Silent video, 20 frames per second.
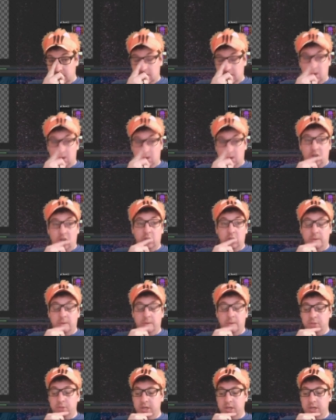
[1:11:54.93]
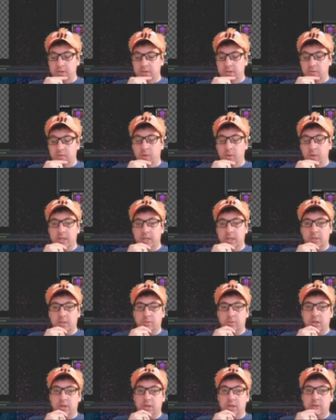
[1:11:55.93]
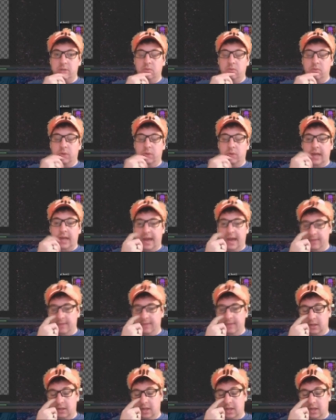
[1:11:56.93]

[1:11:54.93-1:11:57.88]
Although what I'm trying to avoid is having a lot of